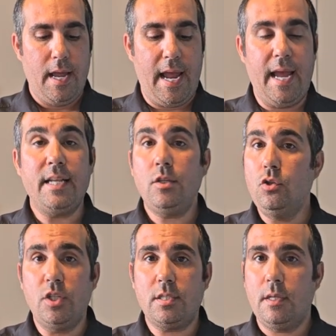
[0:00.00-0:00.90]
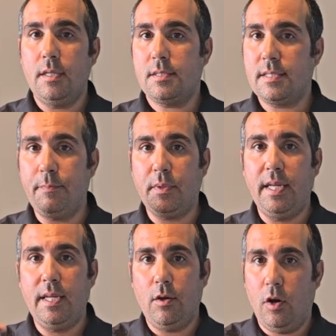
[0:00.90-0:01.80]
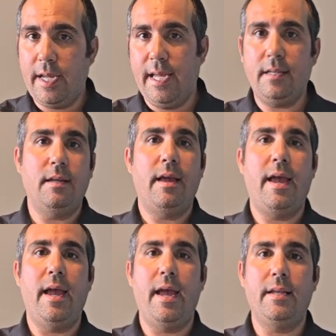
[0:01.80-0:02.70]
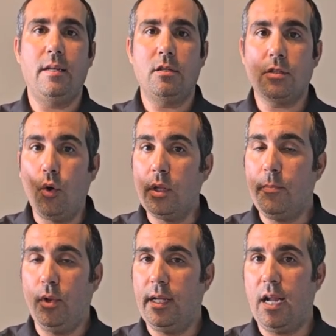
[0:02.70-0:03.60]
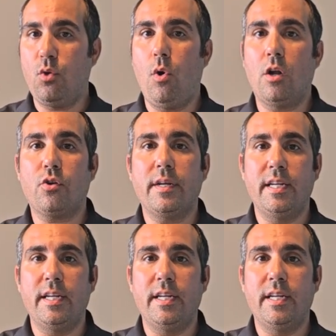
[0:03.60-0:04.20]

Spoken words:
and you just simply hook it and slowly pull it out of the water.